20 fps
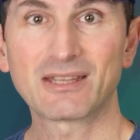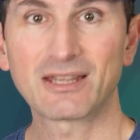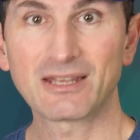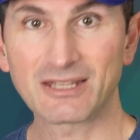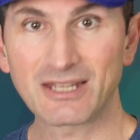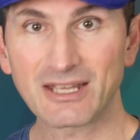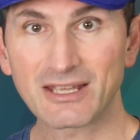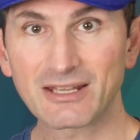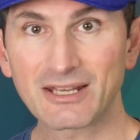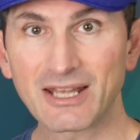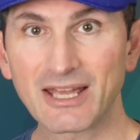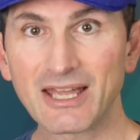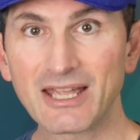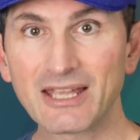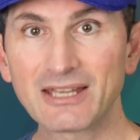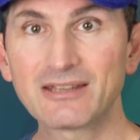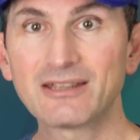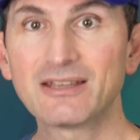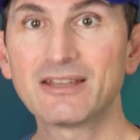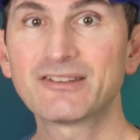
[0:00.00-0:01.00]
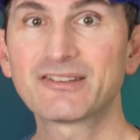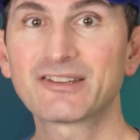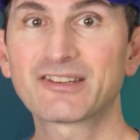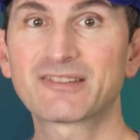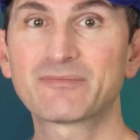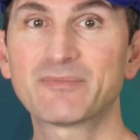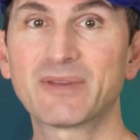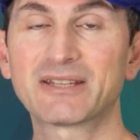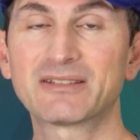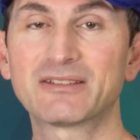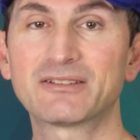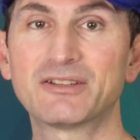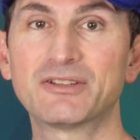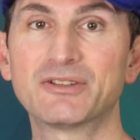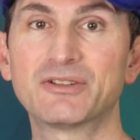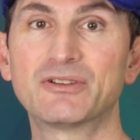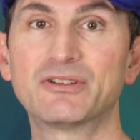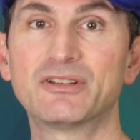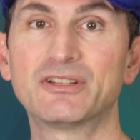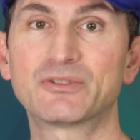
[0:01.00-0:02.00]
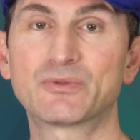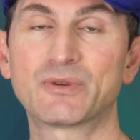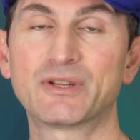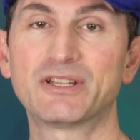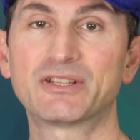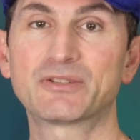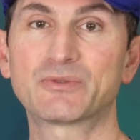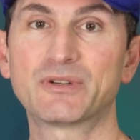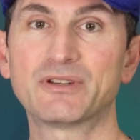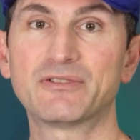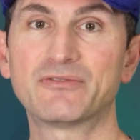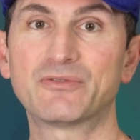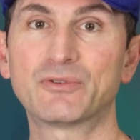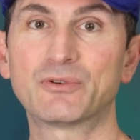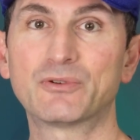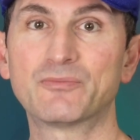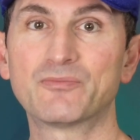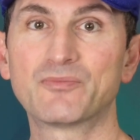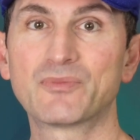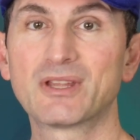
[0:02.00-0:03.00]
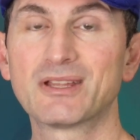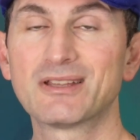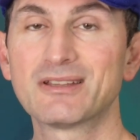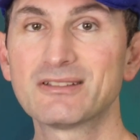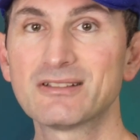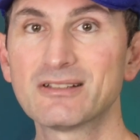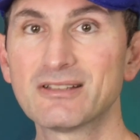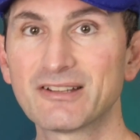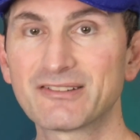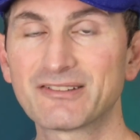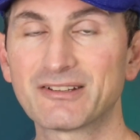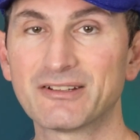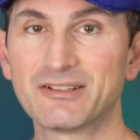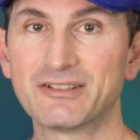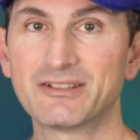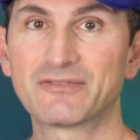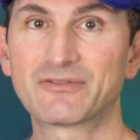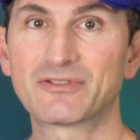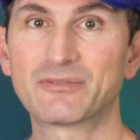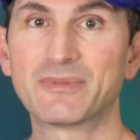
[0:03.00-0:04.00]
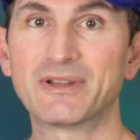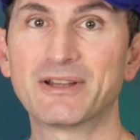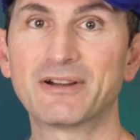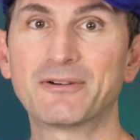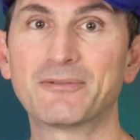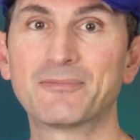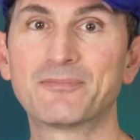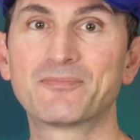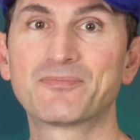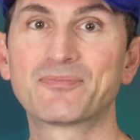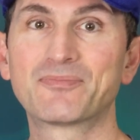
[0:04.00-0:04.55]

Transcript: and KiCad 8 is expected in early 2024, less than a year from now.